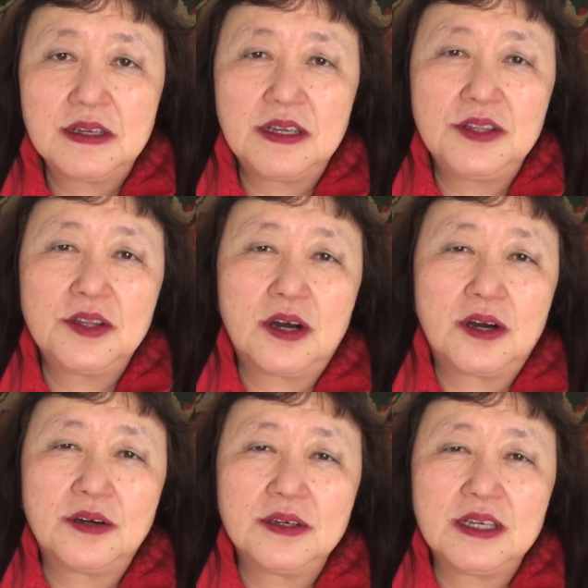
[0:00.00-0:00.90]

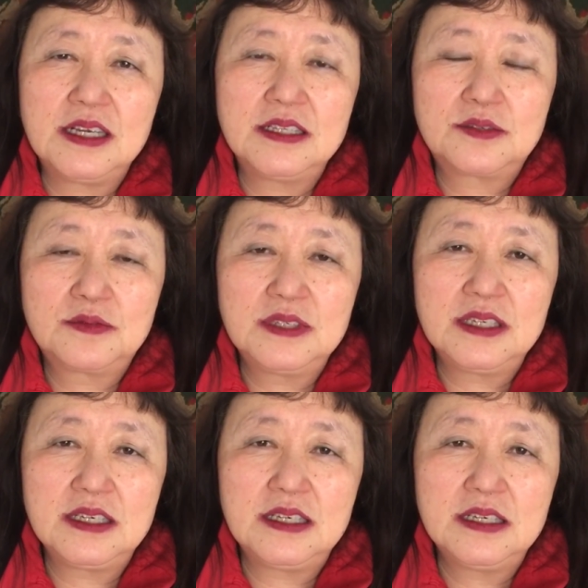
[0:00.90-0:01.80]
it's
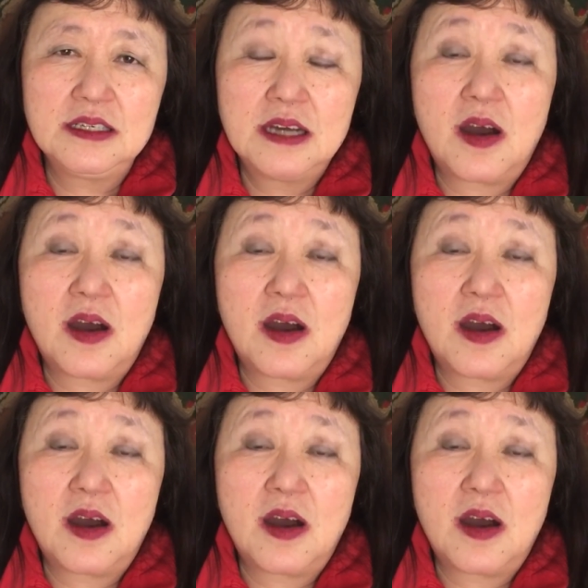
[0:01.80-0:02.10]
really